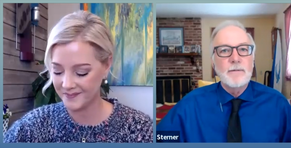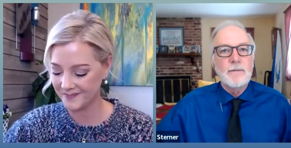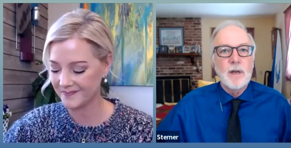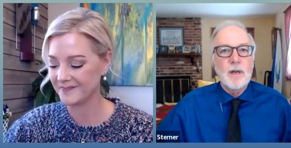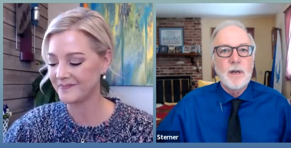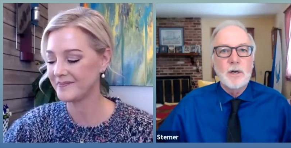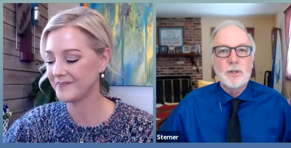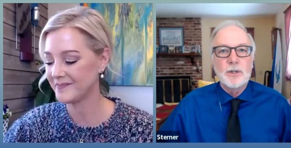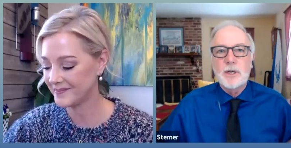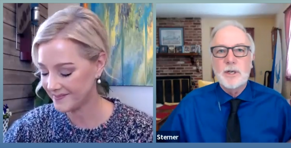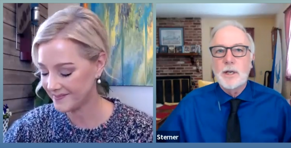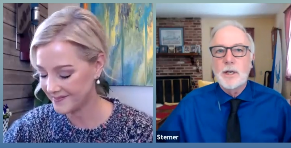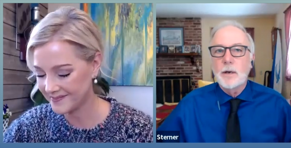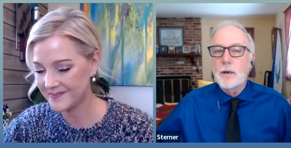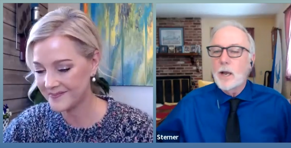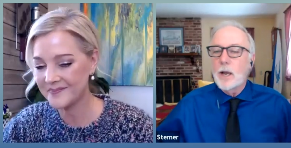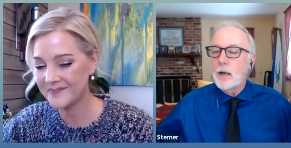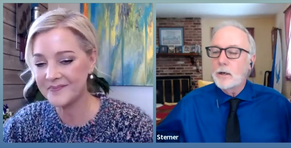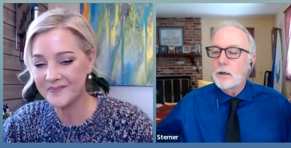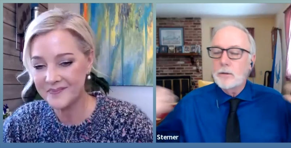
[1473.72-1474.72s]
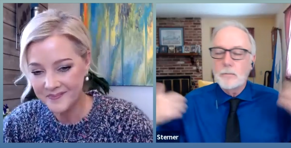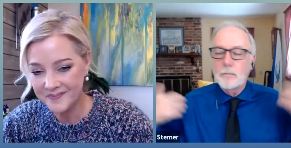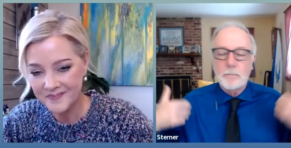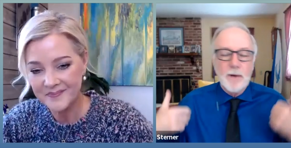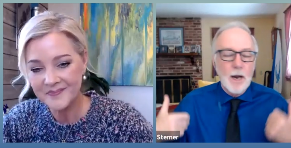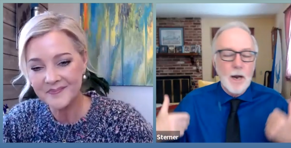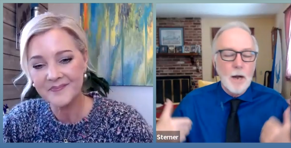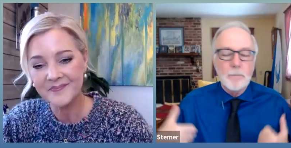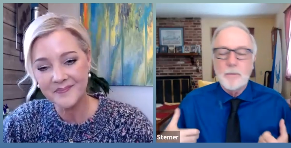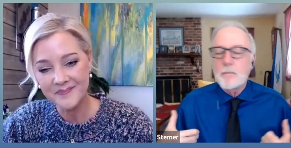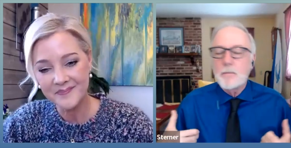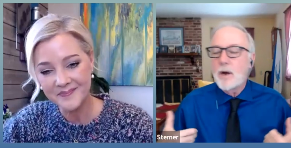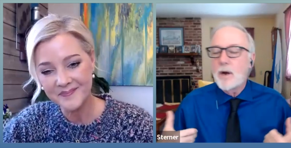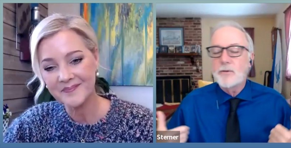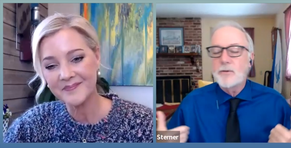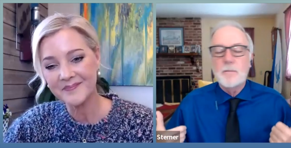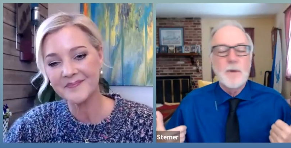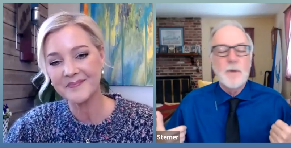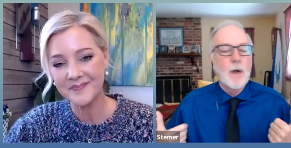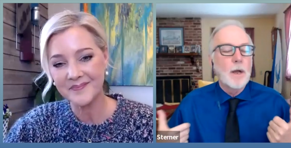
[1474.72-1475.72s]
Speaker 1: energy and, and
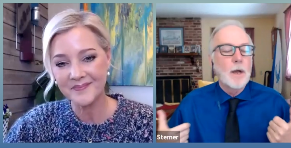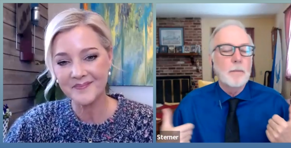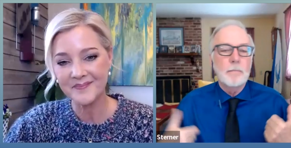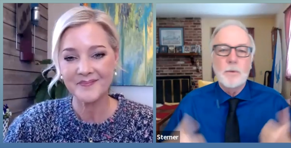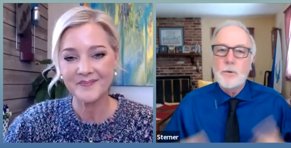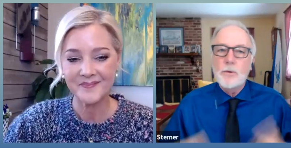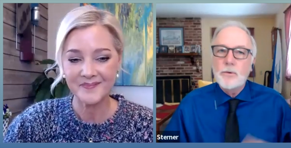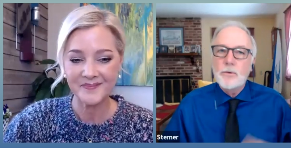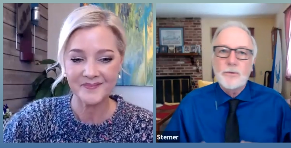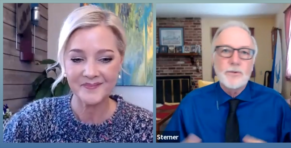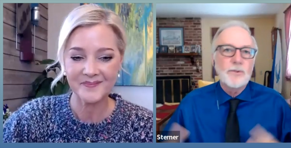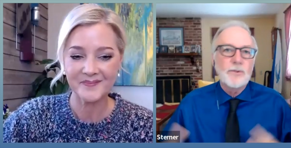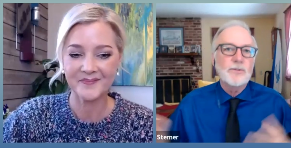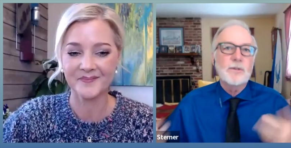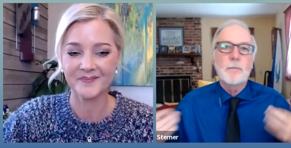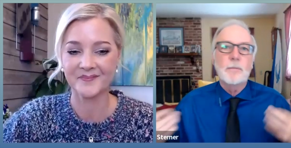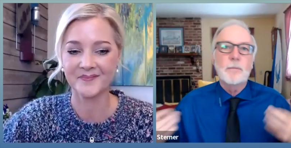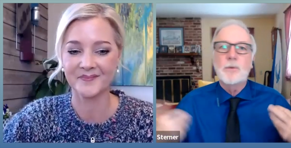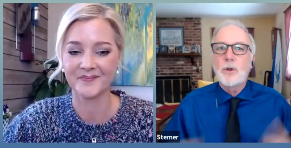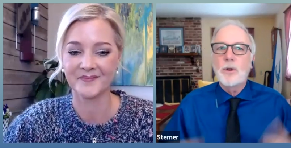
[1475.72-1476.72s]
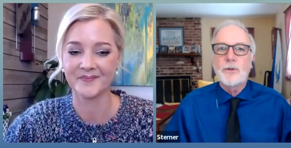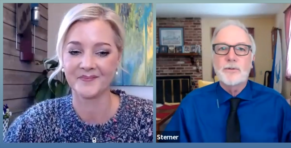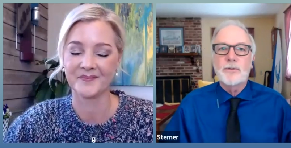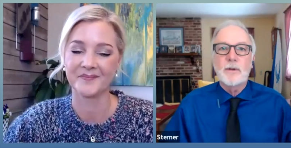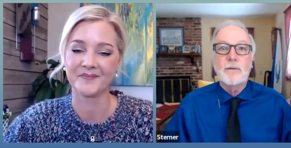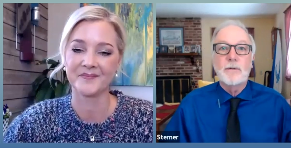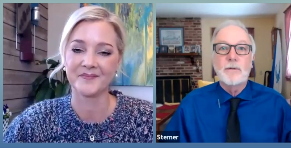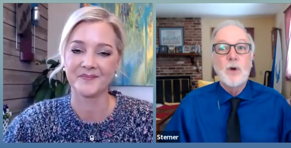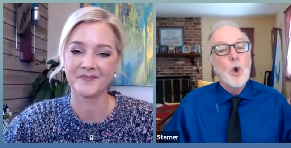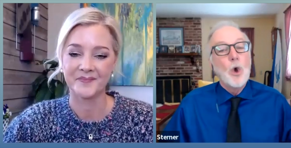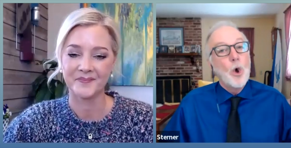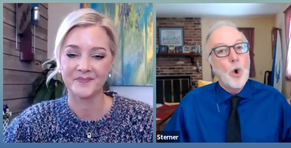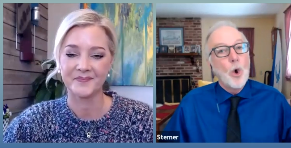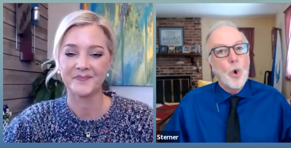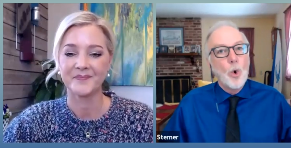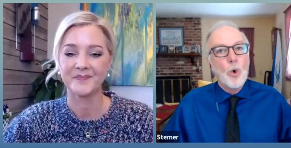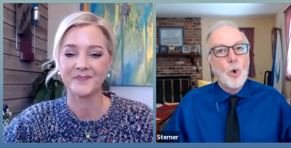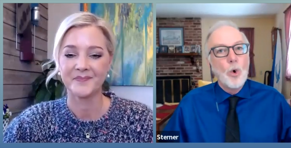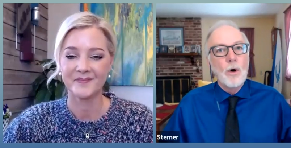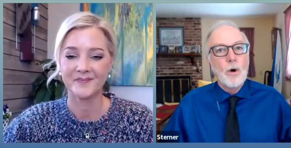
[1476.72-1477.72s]
compromising my immune system and all this stuff,
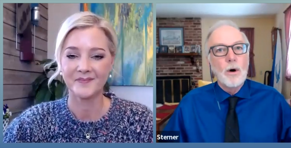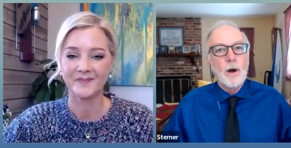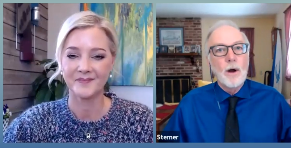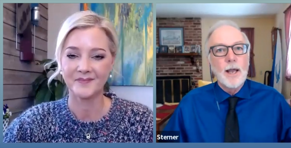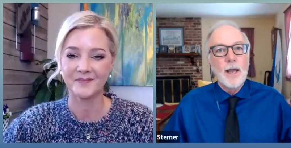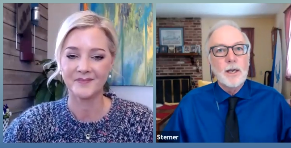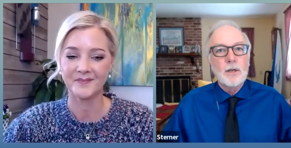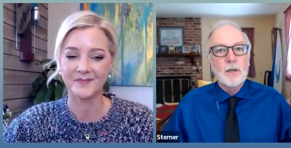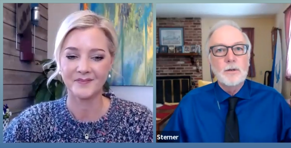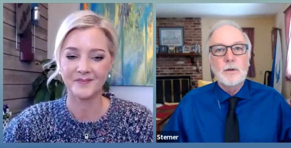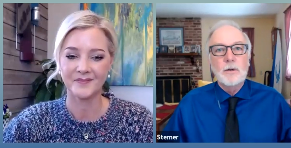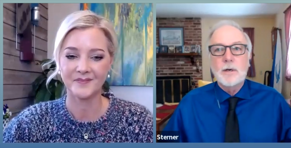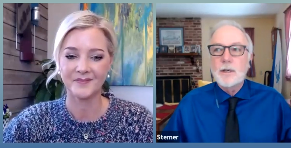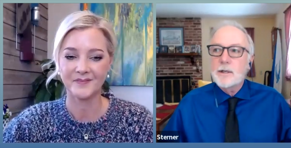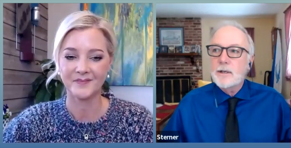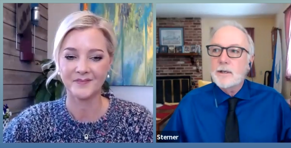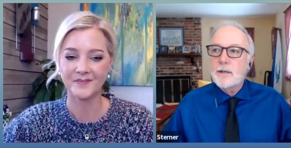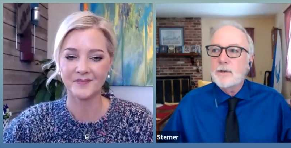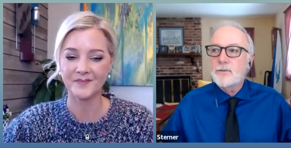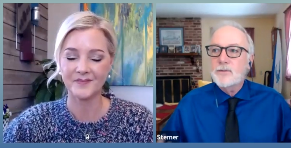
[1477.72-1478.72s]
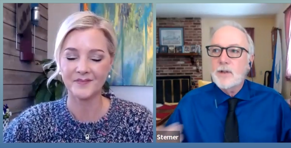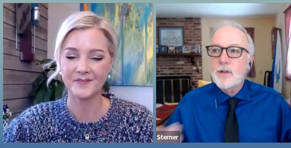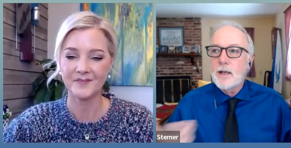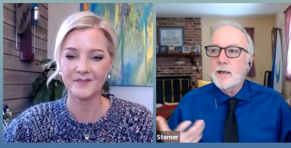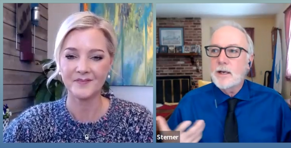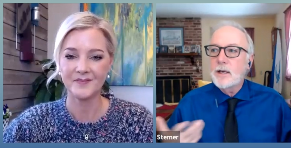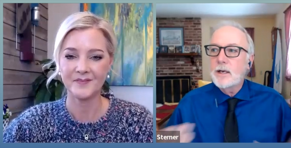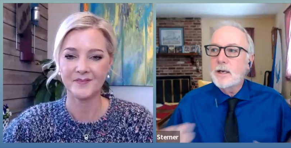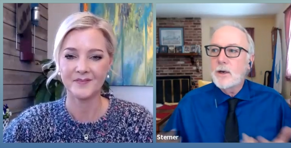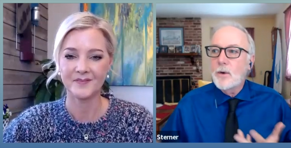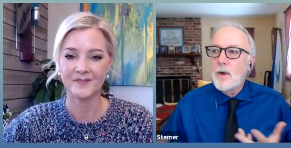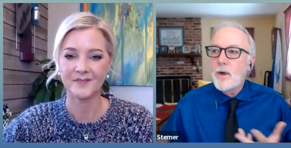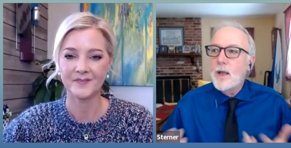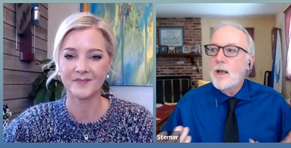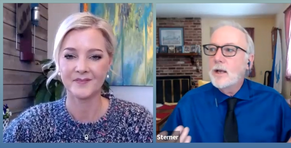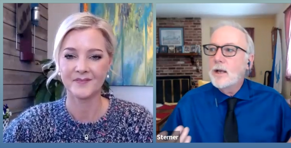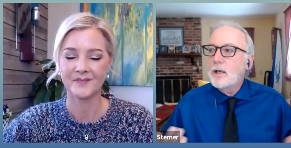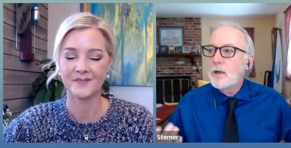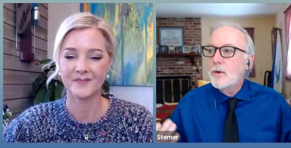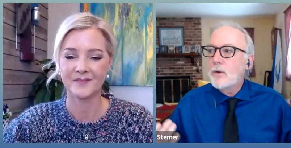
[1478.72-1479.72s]
or I can look at this like, you know,
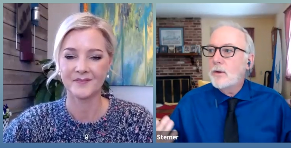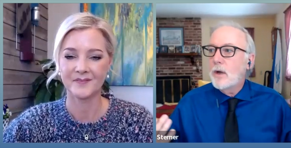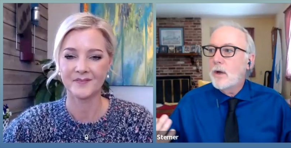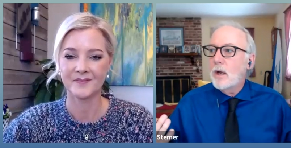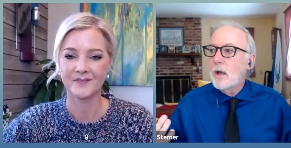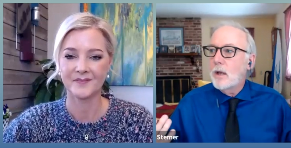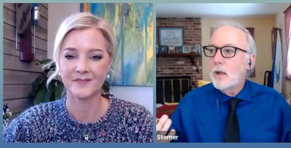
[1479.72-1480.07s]
you know,